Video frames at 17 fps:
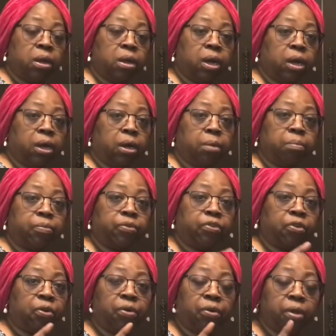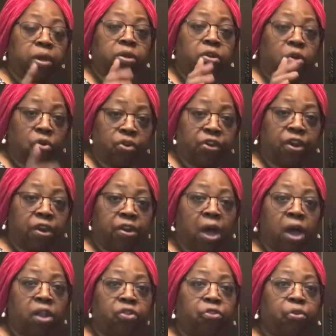uh, so go to the
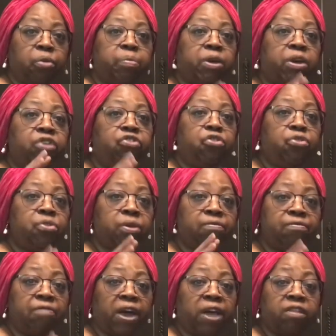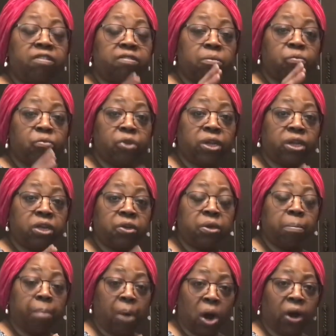Dollar Tree because you can find some really
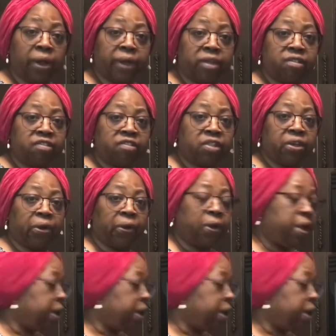good bargains there